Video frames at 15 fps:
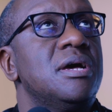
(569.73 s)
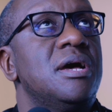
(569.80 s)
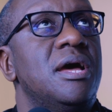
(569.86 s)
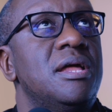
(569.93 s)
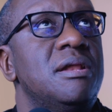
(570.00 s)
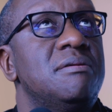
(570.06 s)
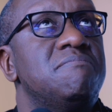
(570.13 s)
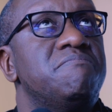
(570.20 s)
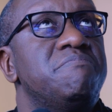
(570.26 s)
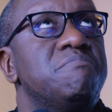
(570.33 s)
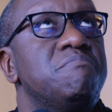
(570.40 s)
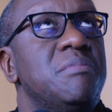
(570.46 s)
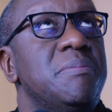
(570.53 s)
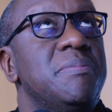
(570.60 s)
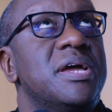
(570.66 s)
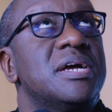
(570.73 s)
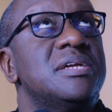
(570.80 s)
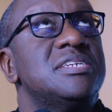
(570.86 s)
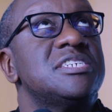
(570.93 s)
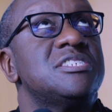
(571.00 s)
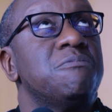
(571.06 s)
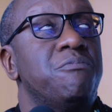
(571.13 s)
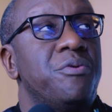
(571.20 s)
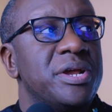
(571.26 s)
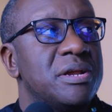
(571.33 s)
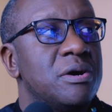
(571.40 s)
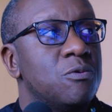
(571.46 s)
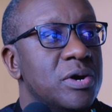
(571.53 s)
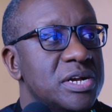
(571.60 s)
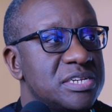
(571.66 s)
and maybe I can just break
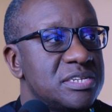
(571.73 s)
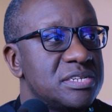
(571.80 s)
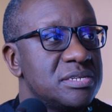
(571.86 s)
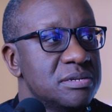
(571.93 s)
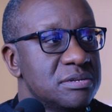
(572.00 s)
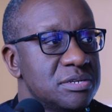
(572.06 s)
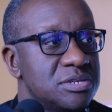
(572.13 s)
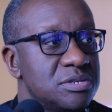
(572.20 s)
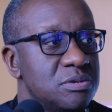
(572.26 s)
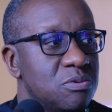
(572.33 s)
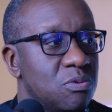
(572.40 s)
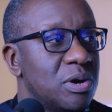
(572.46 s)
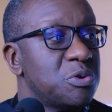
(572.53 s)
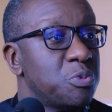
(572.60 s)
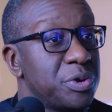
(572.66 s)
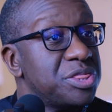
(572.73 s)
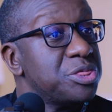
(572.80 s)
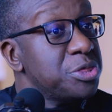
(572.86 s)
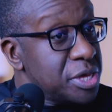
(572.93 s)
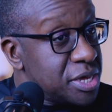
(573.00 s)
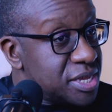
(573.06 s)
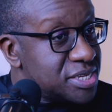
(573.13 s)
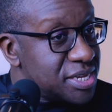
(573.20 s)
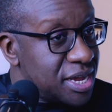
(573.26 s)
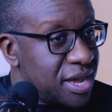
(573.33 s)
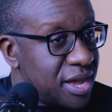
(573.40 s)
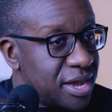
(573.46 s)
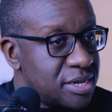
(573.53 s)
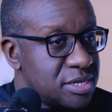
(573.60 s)
down what we think is AI.